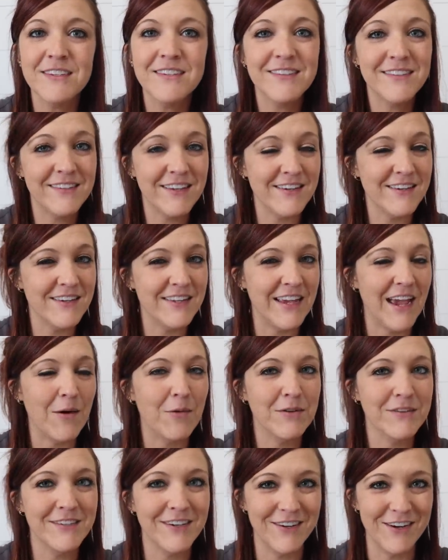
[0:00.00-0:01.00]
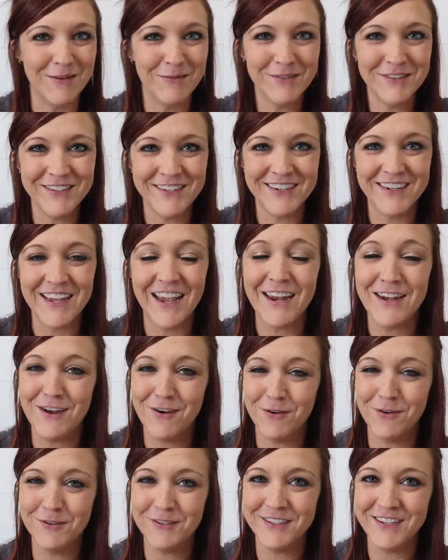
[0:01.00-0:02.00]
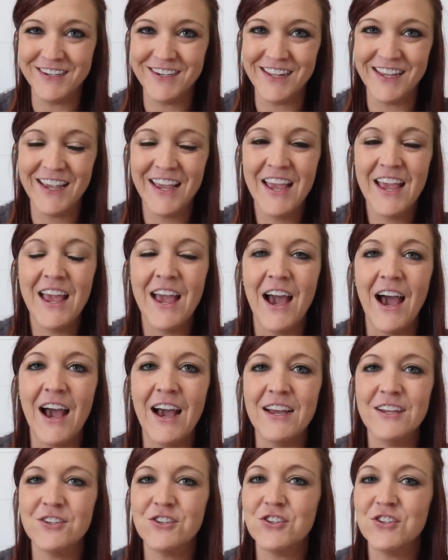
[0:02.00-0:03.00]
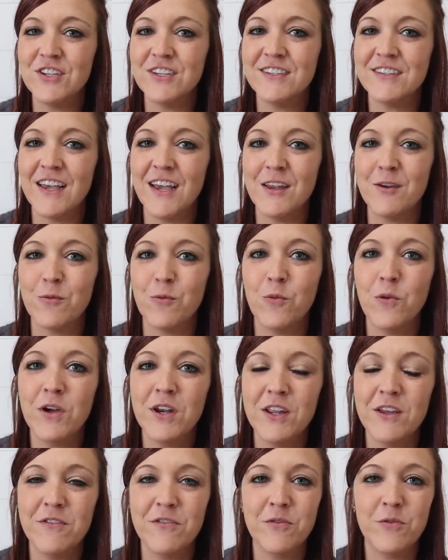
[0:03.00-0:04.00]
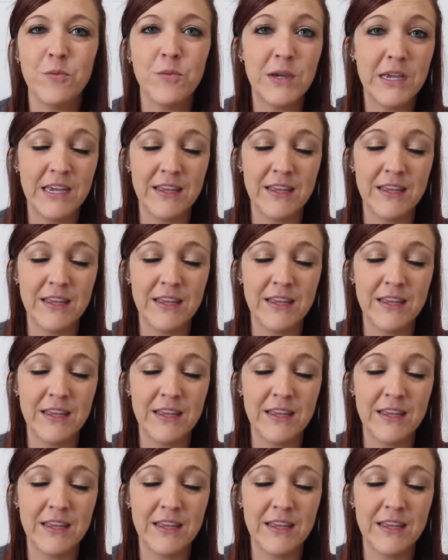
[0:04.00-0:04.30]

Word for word: Cindy, I want to say her name was Cindy, I know it was Cindy. Uh, she said, what if we